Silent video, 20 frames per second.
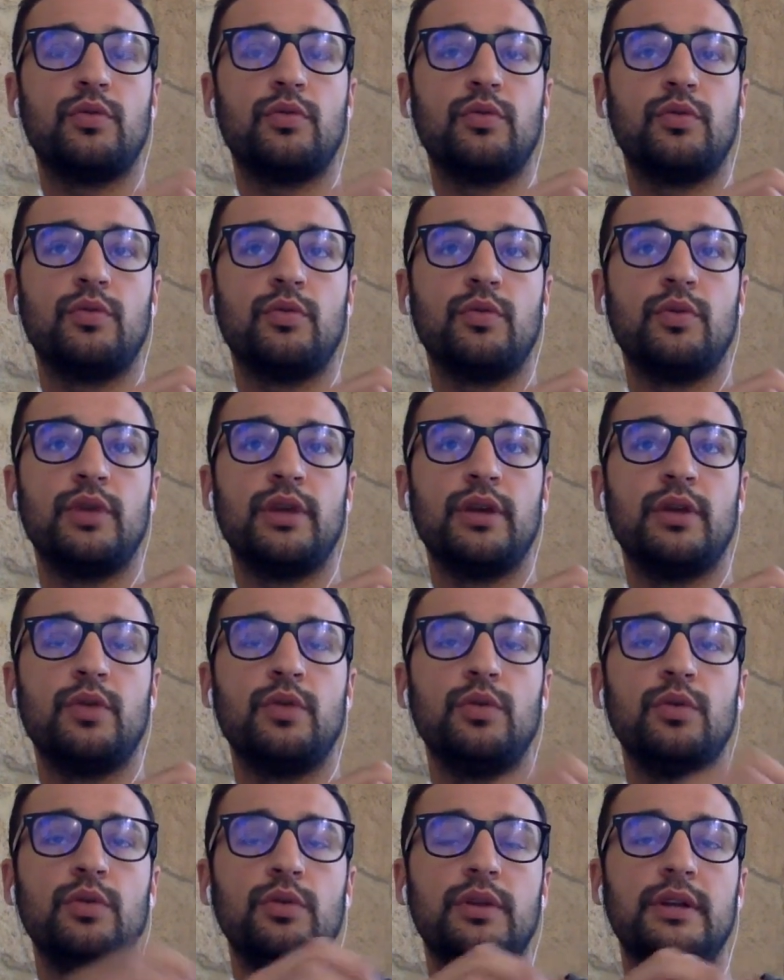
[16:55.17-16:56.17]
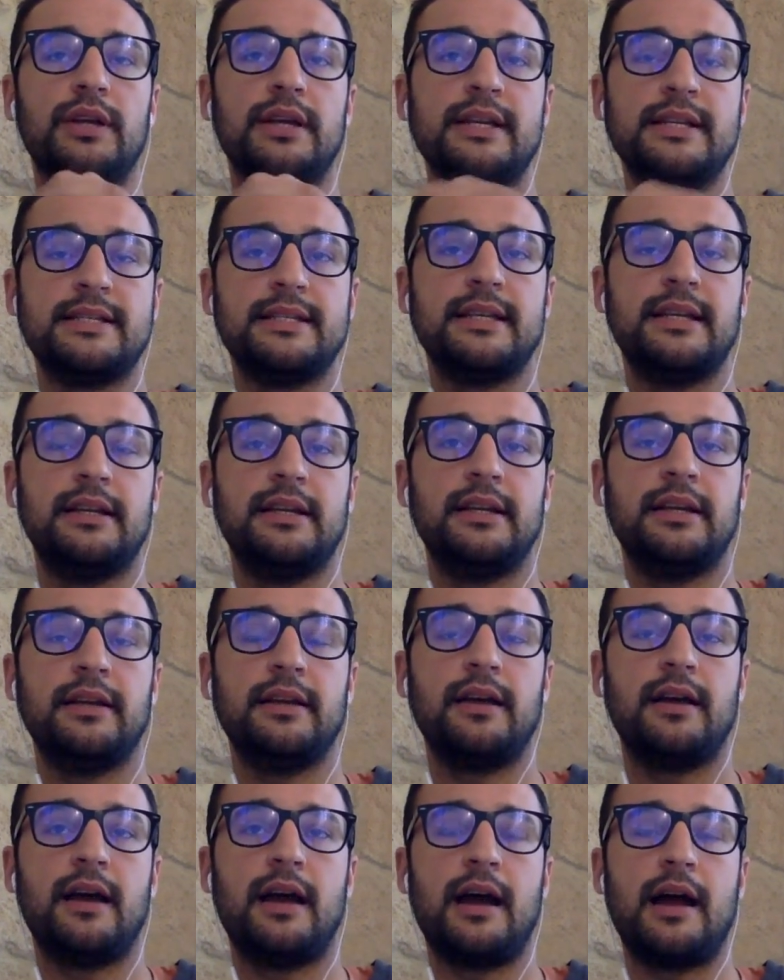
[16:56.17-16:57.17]
will
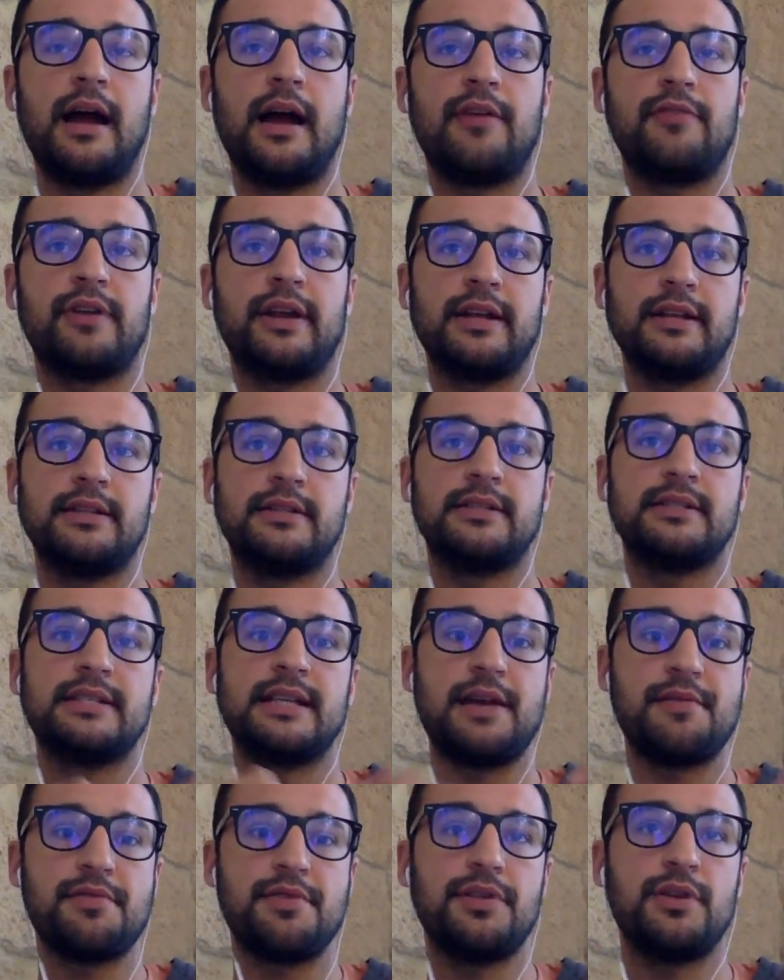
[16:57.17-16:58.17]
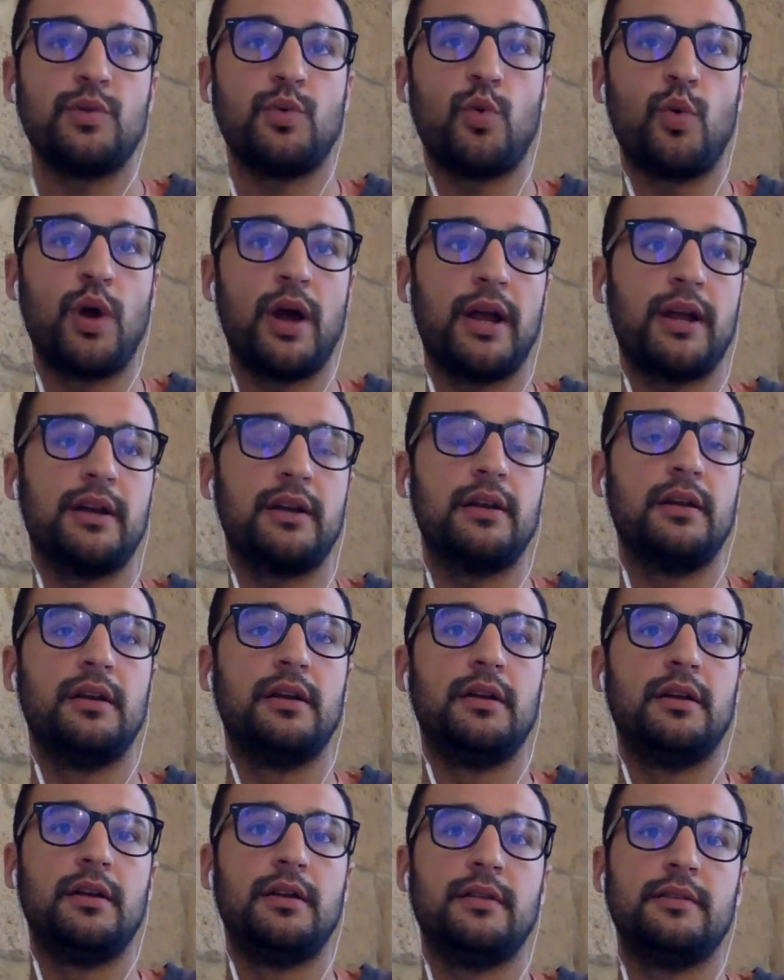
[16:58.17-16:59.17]
easily arrange something where
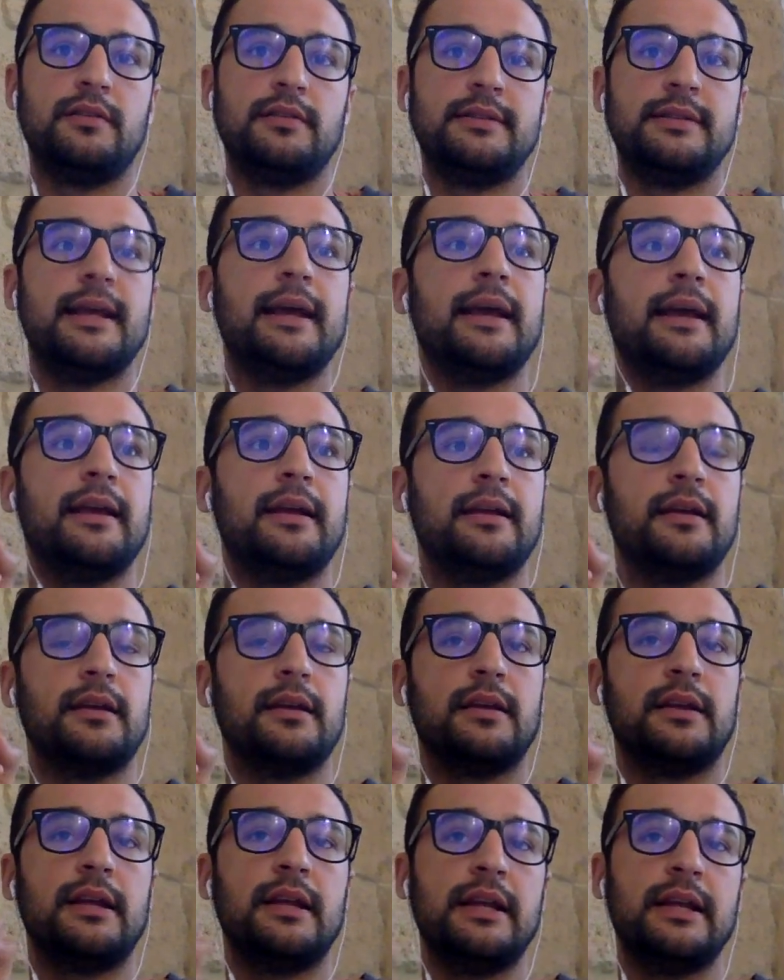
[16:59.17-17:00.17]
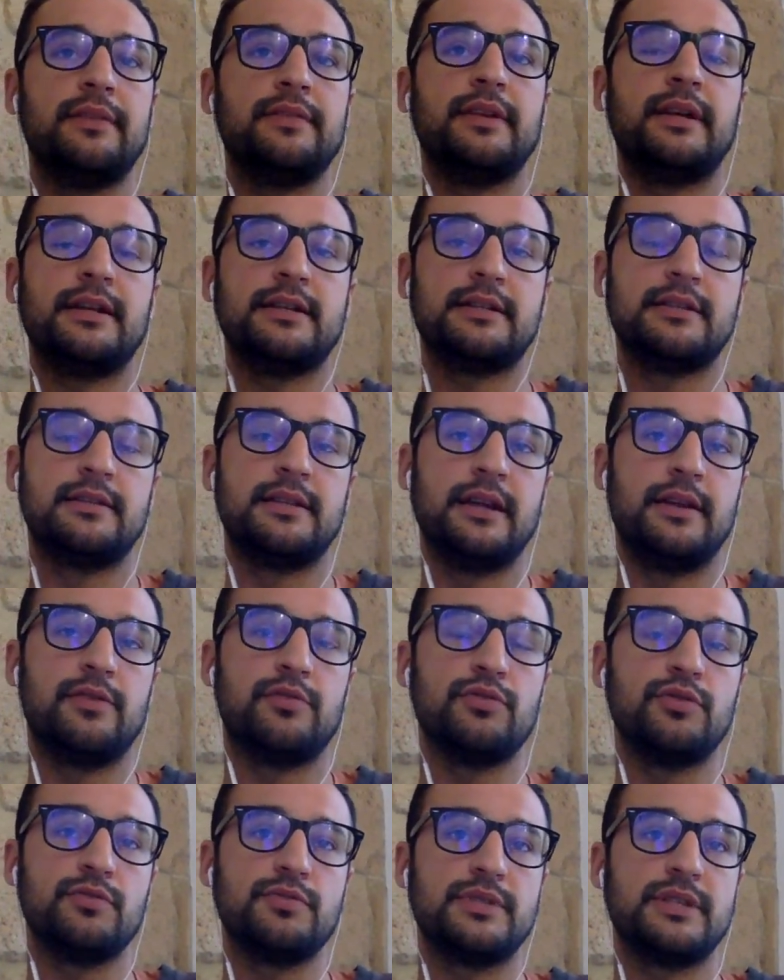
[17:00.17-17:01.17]
they clean their
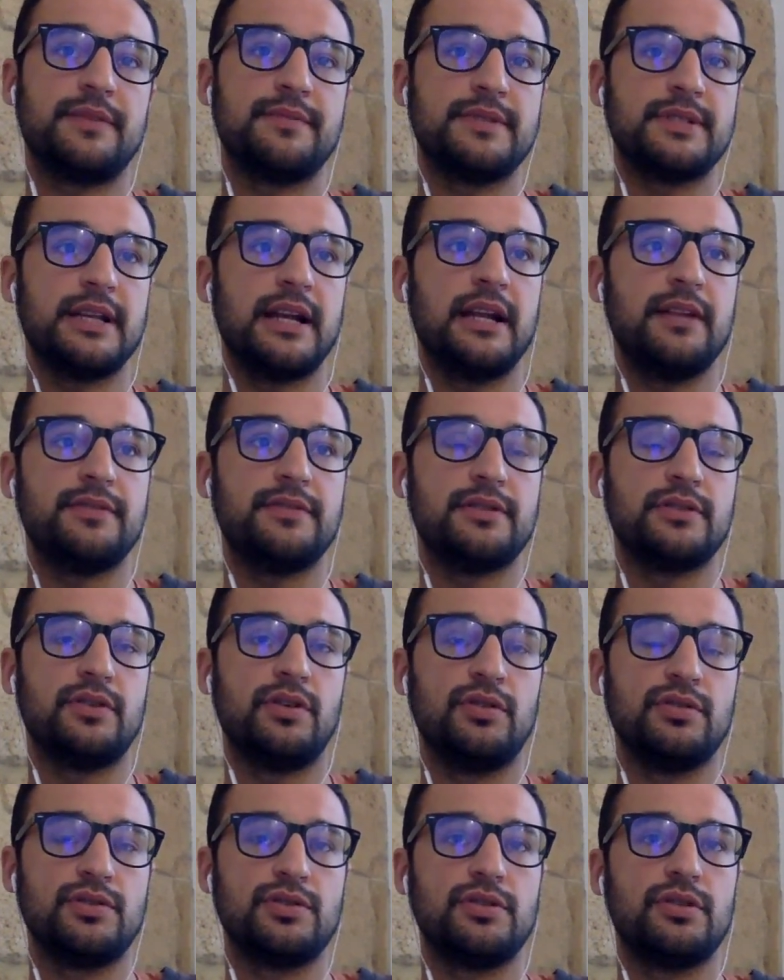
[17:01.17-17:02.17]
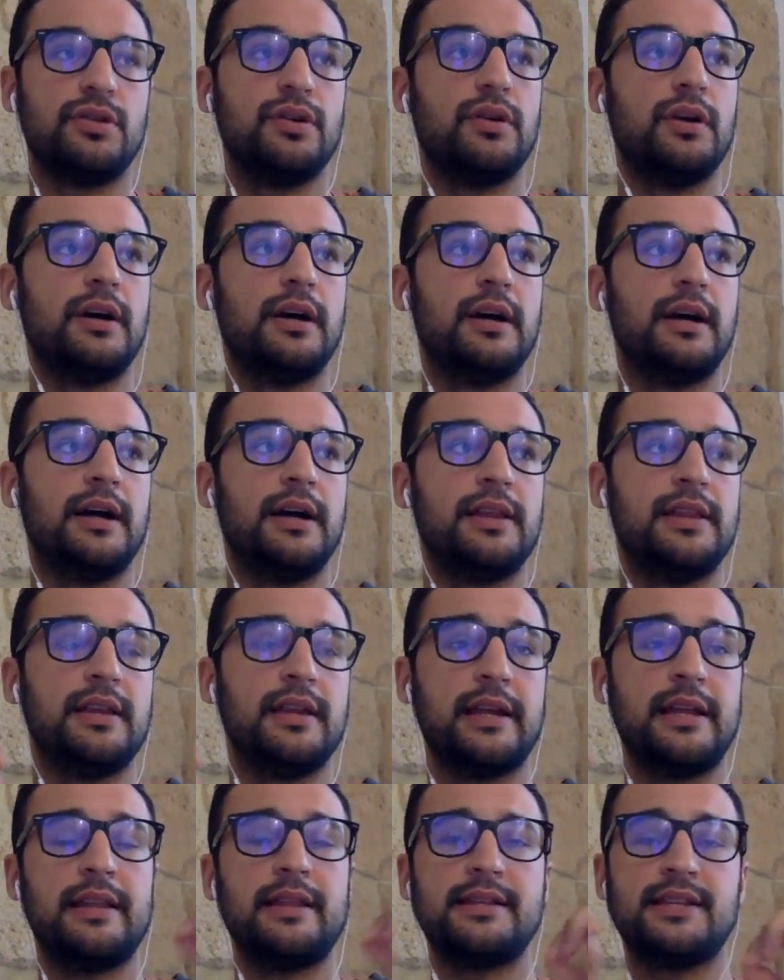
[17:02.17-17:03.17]
rooms themselves. Also, I
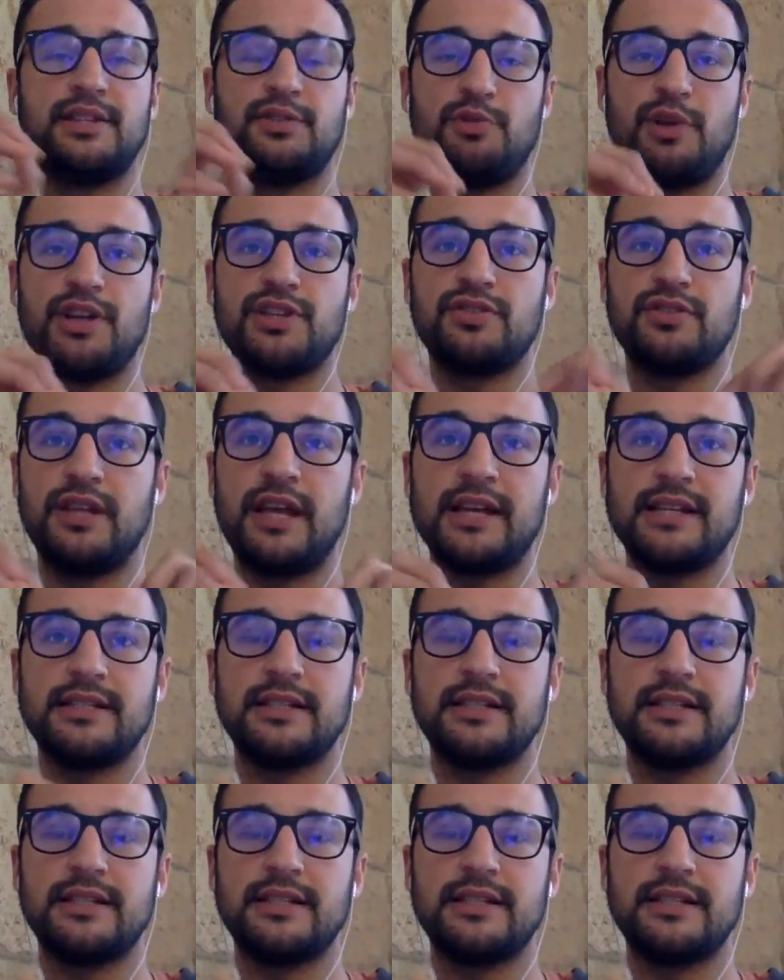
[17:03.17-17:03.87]
think in a situation like